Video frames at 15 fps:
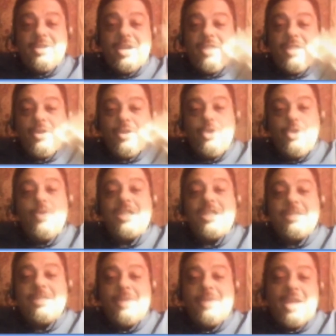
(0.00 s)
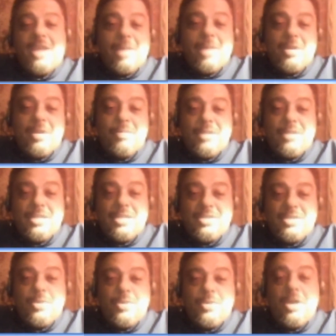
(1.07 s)
So getting the new recipe habit in
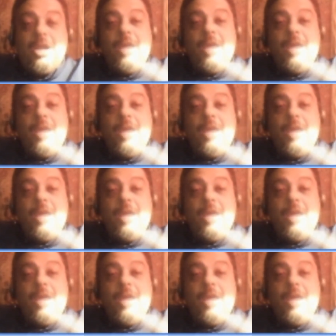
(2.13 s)
place is